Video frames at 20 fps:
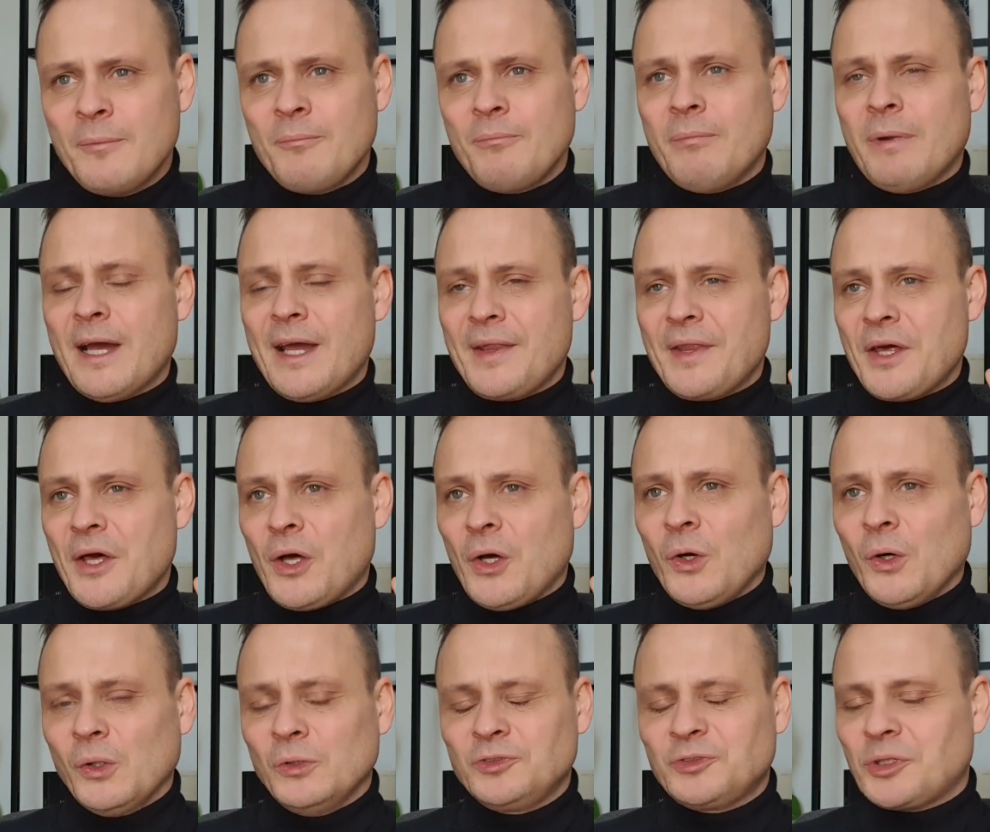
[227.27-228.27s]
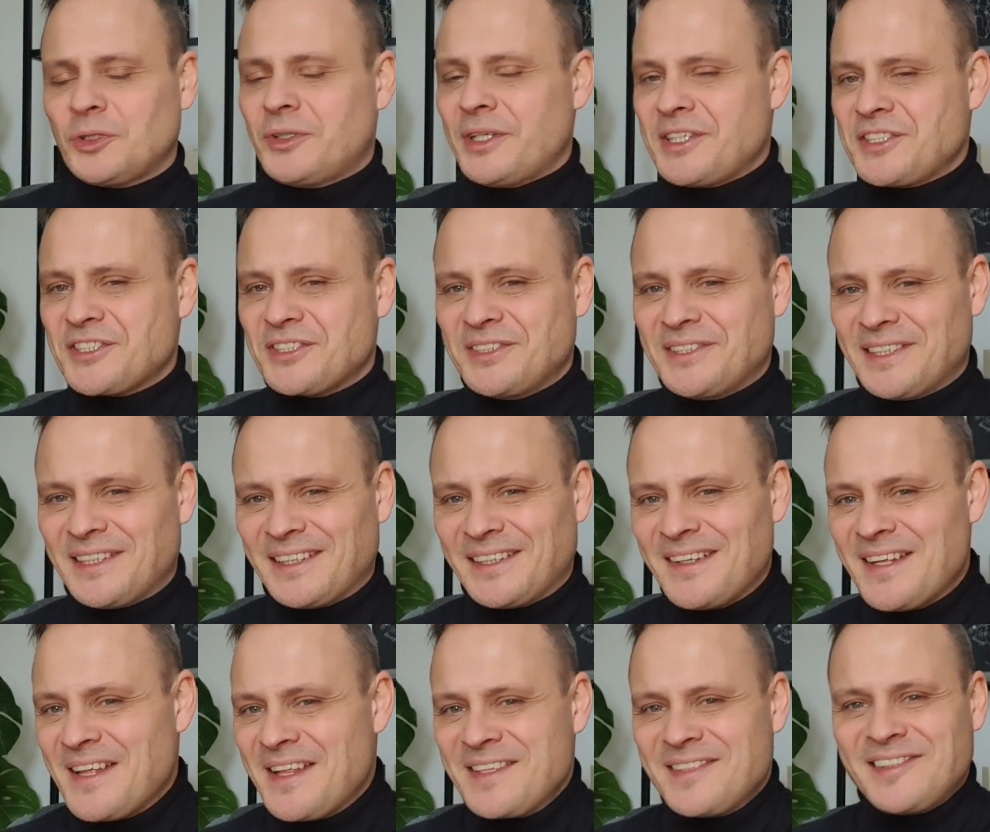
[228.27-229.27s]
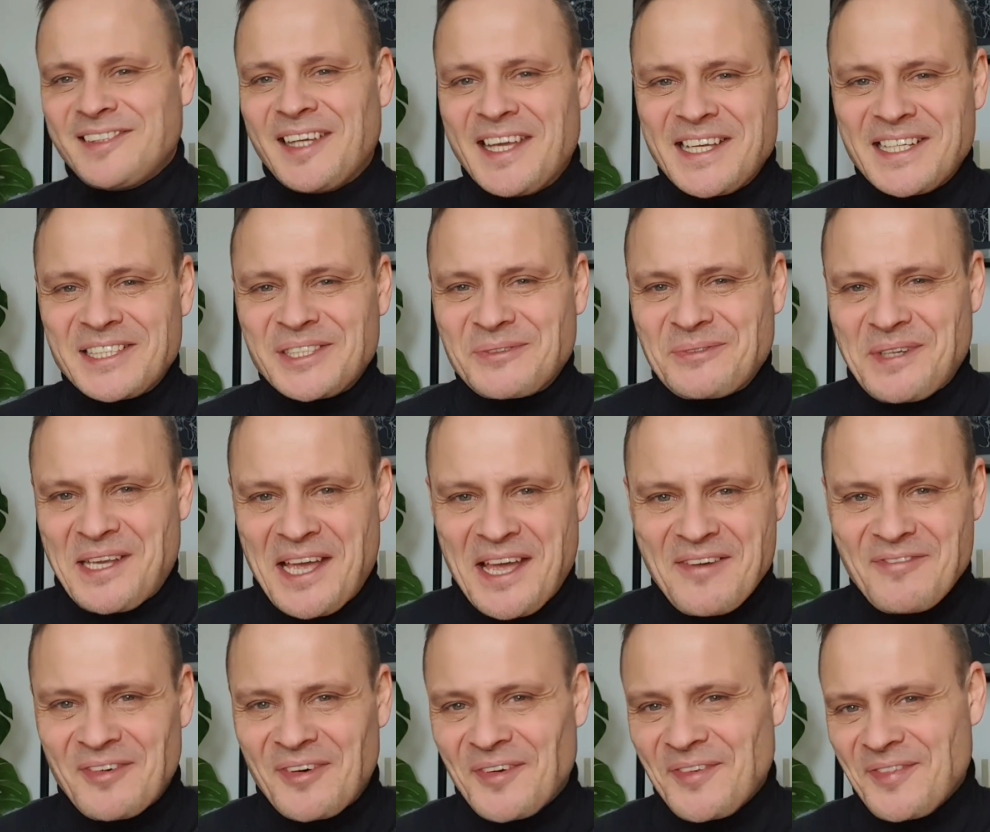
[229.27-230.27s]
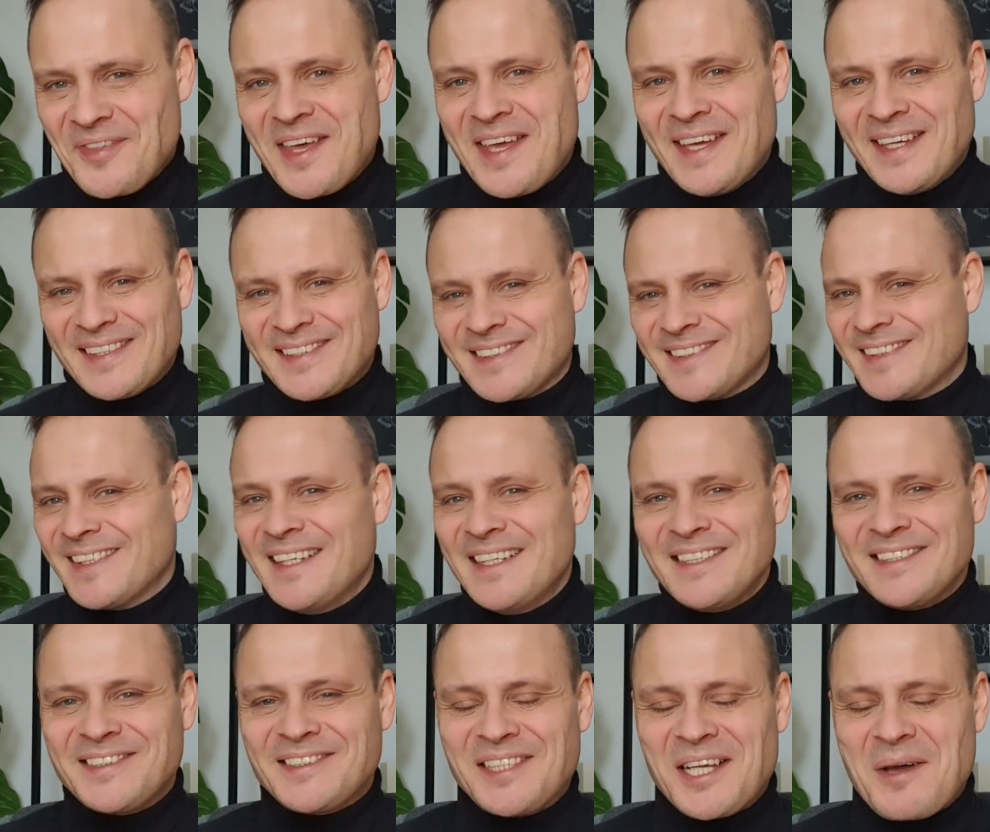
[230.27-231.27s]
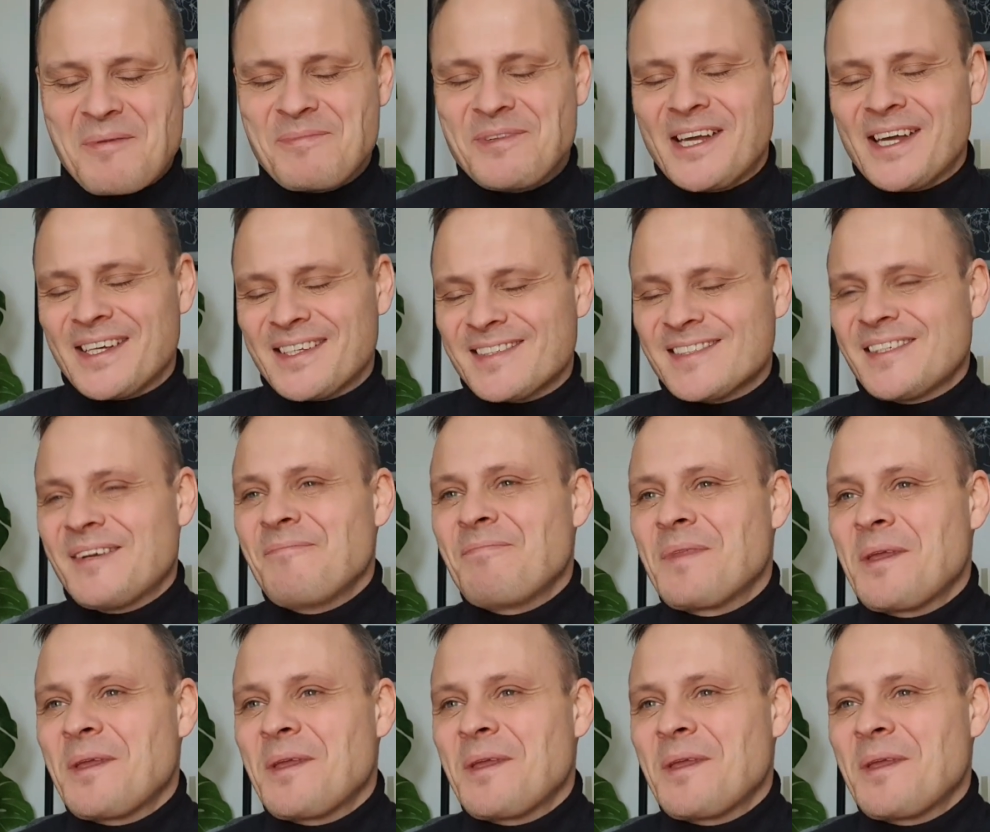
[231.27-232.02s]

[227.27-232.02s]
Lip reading: by the old traditional takes we have on this subject.